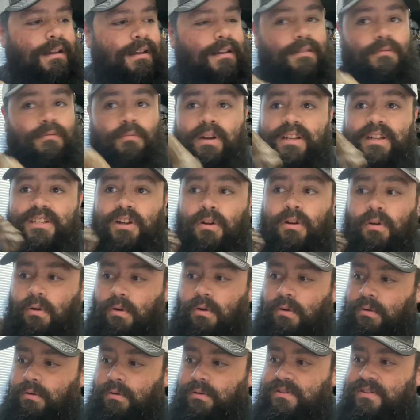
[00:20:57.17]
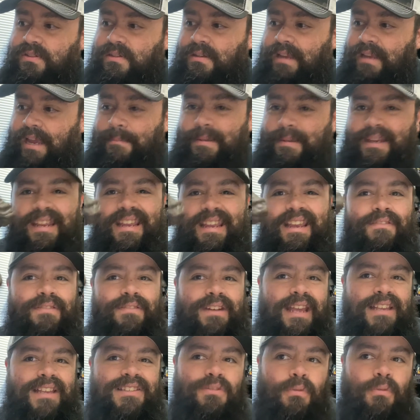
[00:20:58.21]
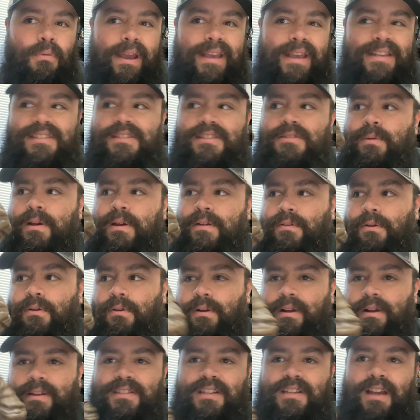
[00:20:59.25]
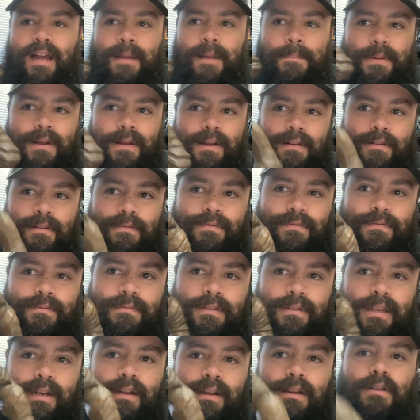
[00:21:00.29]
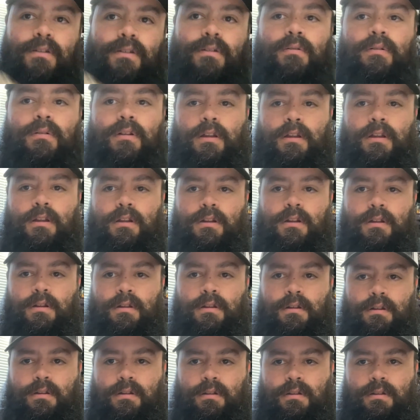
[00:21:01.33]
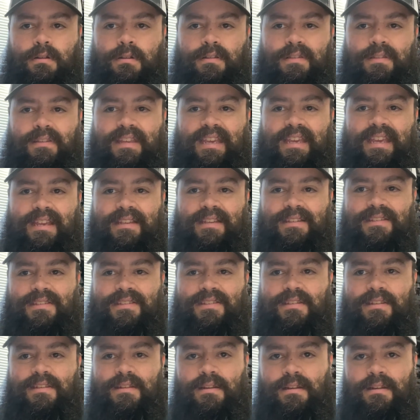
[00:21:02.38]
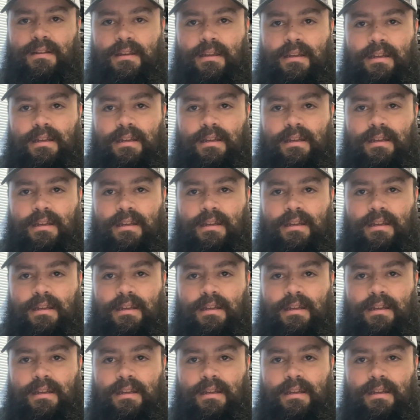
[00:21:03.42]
which holds, I mean, he even has a waist swivel on top of, you know, this, you